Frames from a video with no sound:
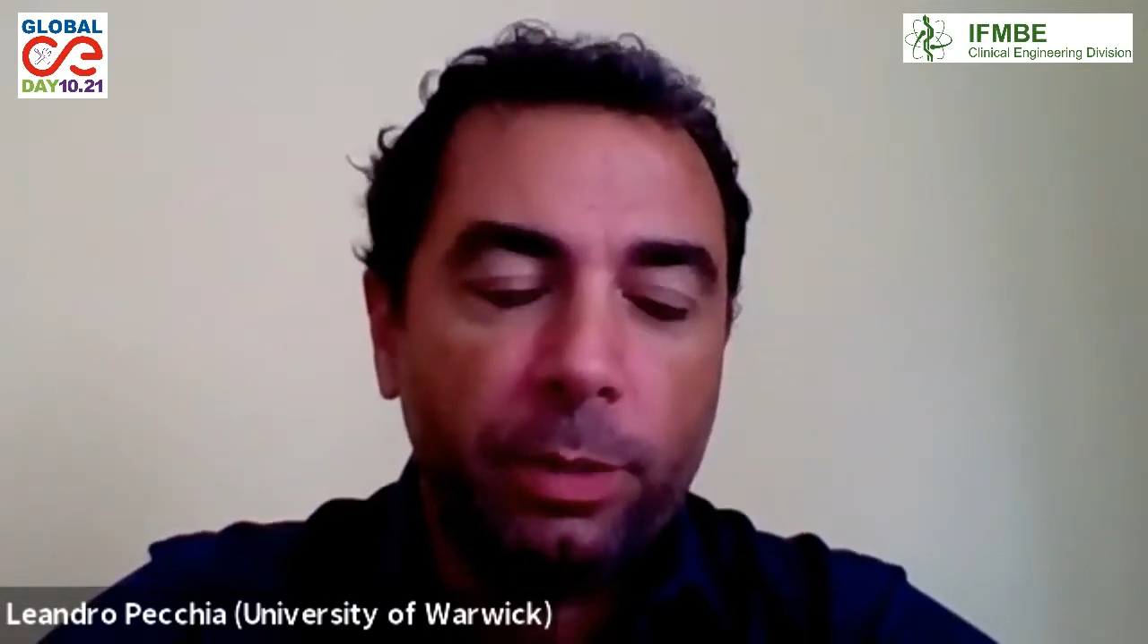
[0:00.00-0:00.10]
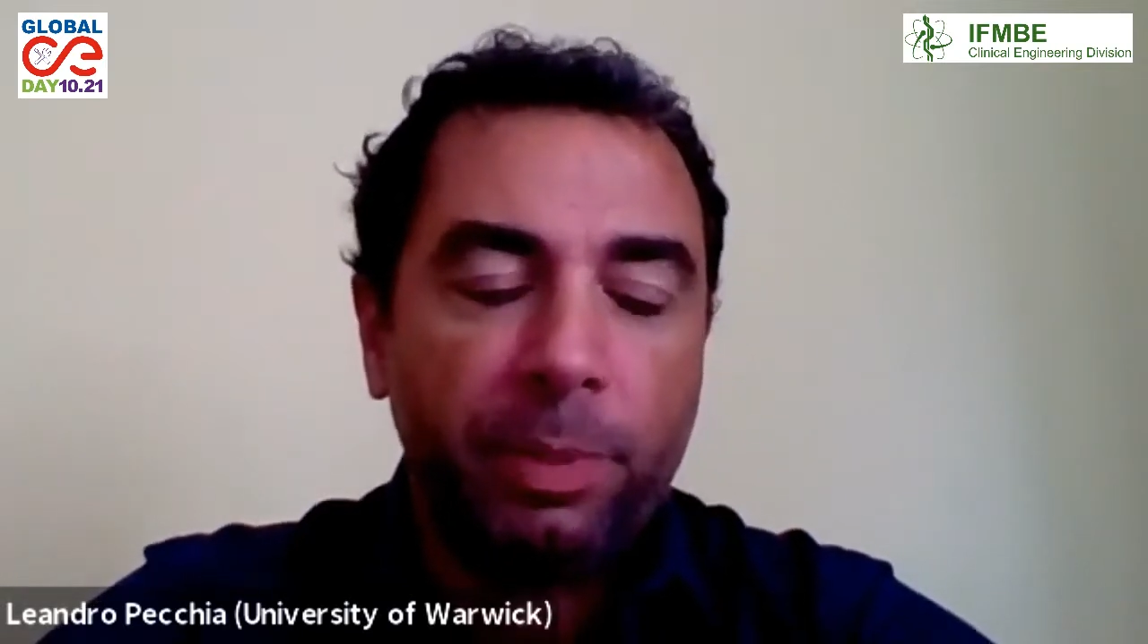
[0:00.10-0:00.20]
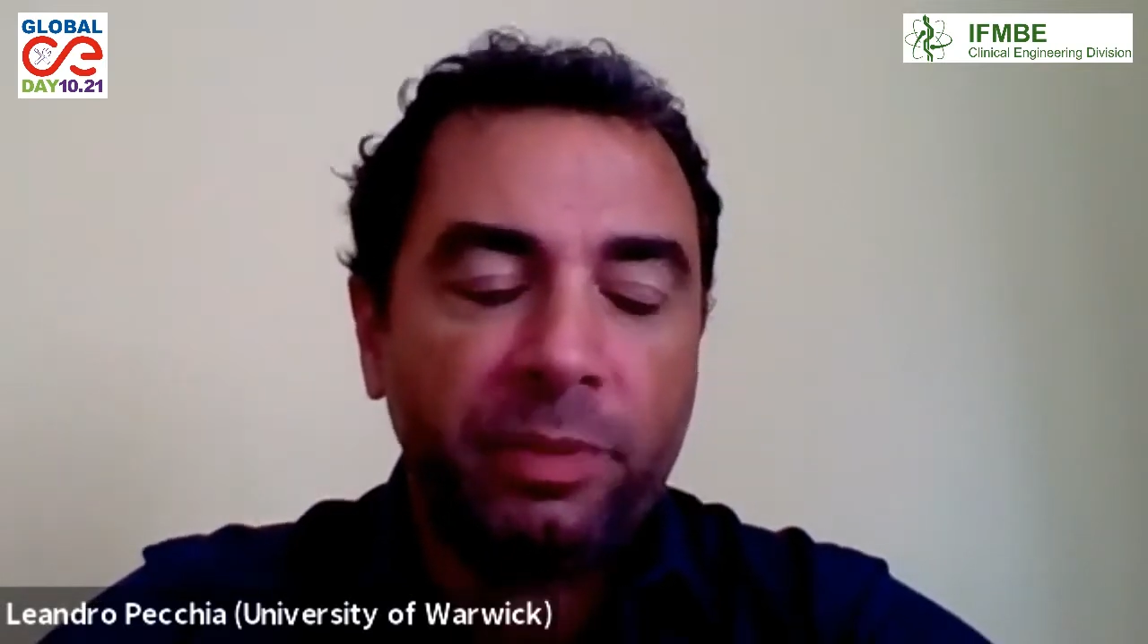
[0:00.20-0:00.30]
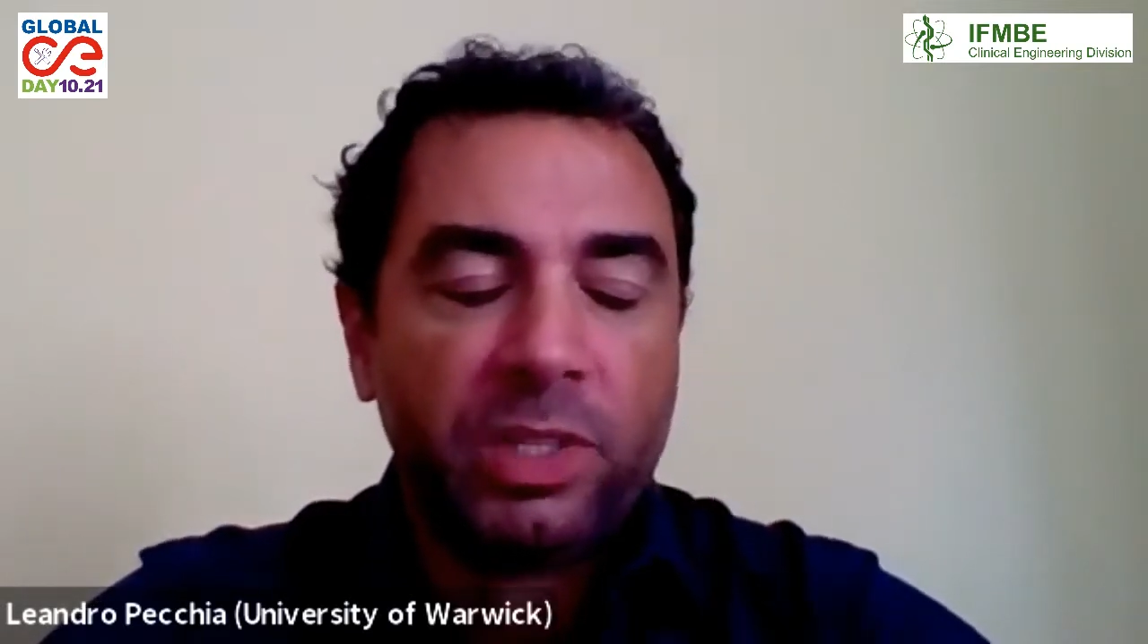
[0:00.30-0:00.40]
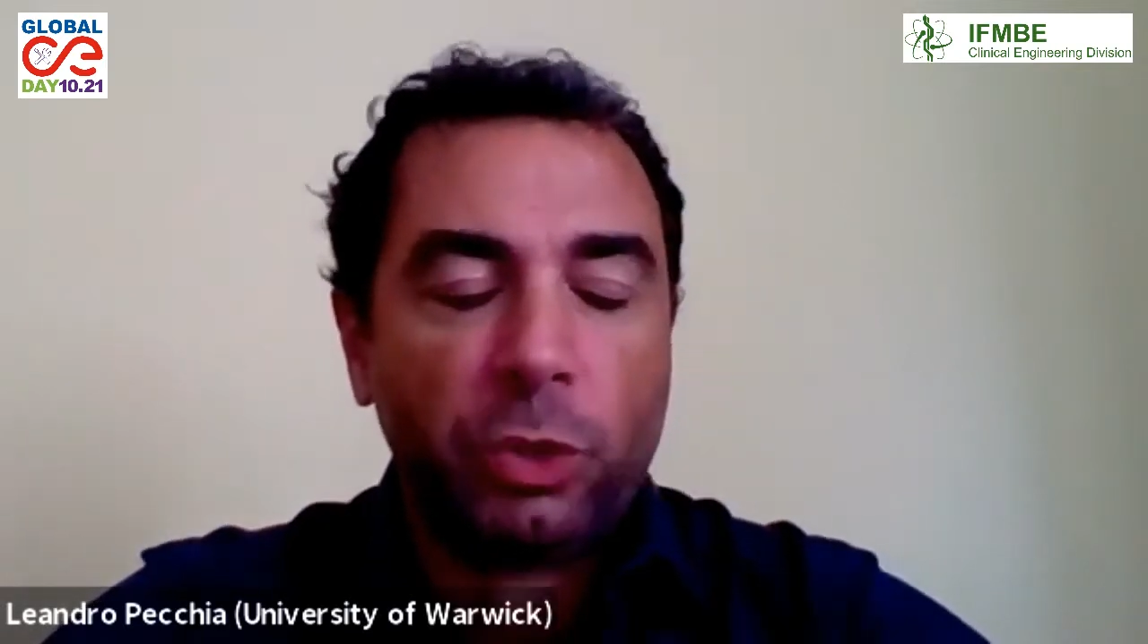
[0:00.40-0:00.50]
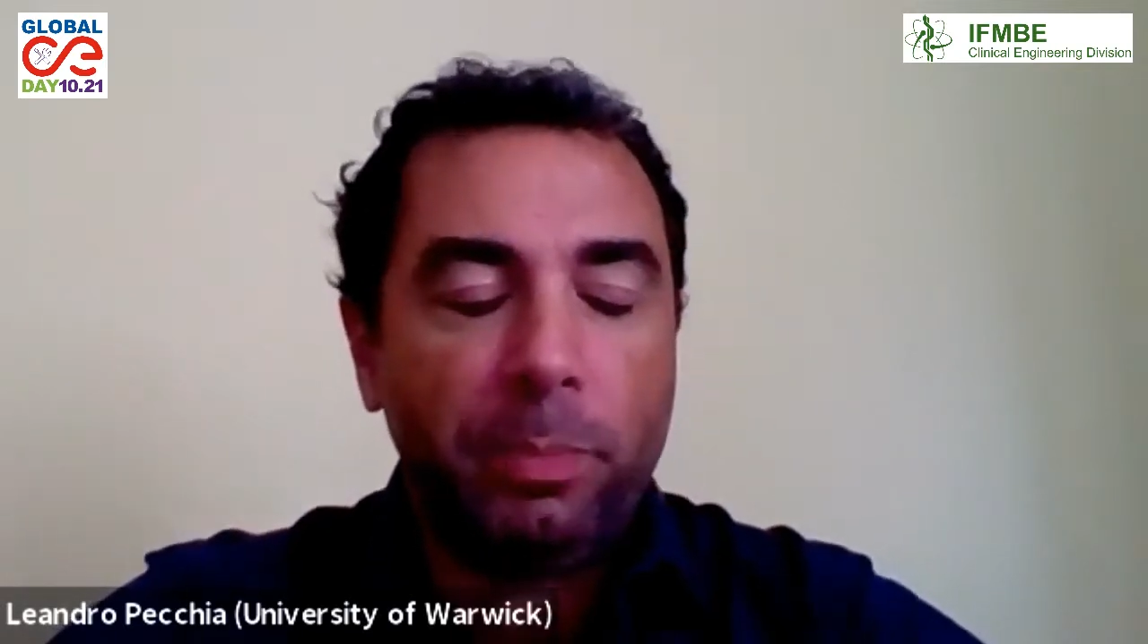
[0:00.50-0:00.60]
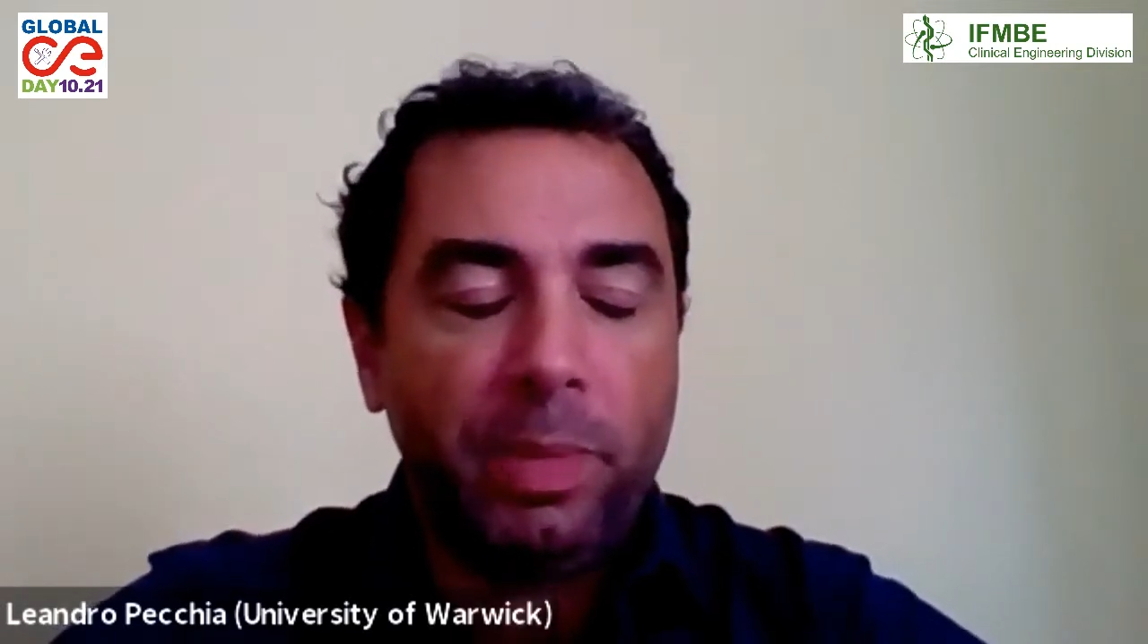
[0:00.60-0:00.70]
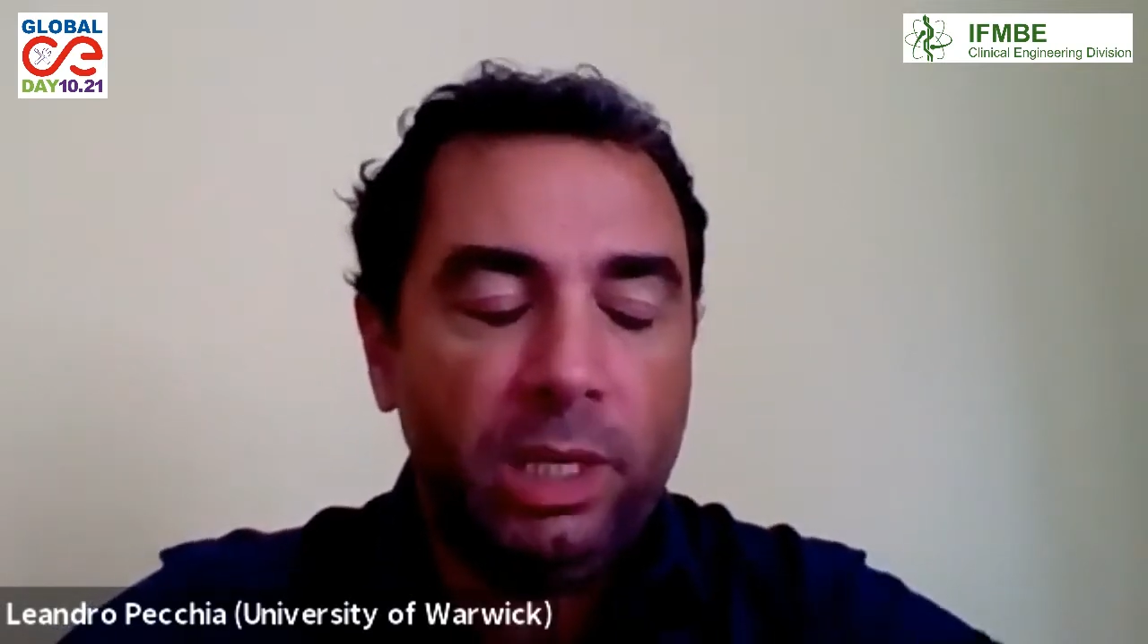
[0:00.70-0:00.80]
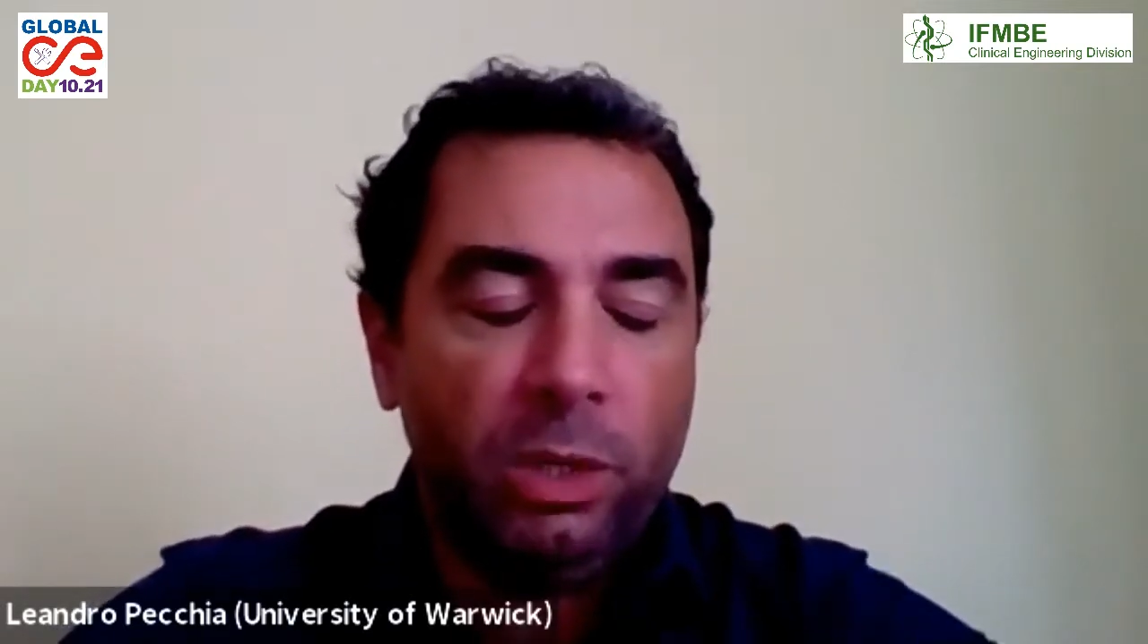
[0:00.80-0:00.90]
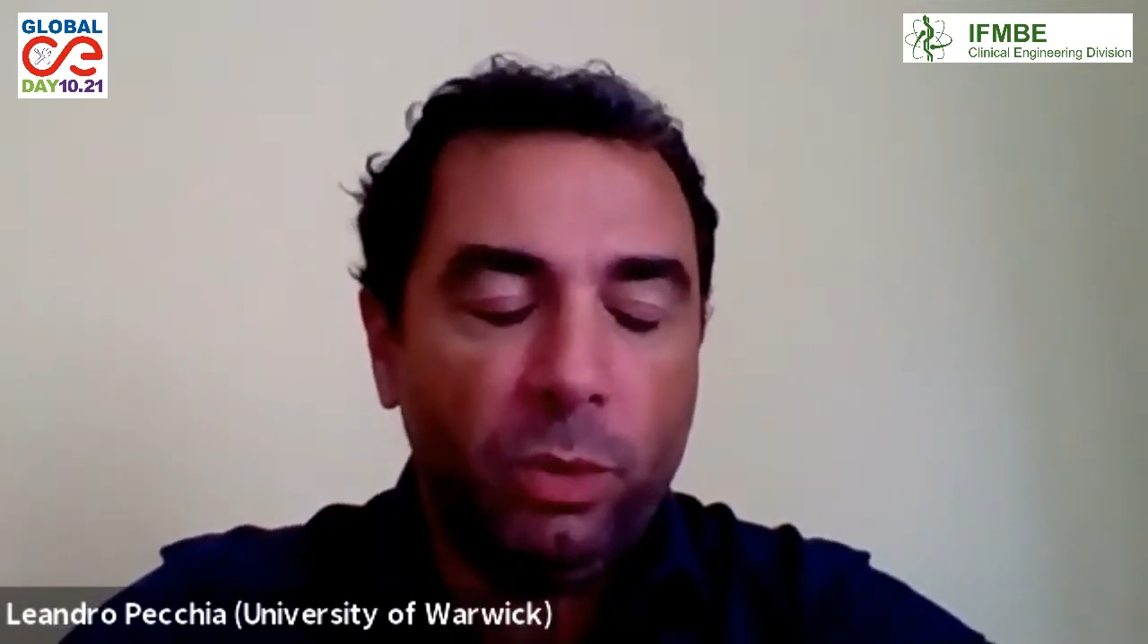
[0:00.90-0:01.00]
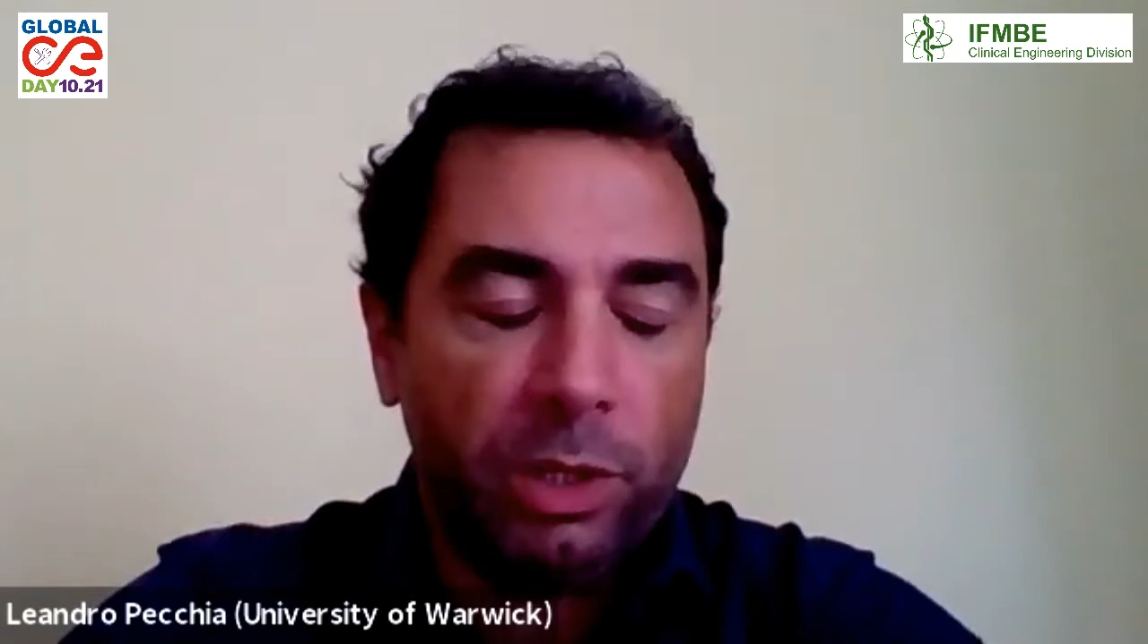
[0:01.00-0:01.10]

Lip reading: Professor Medeniu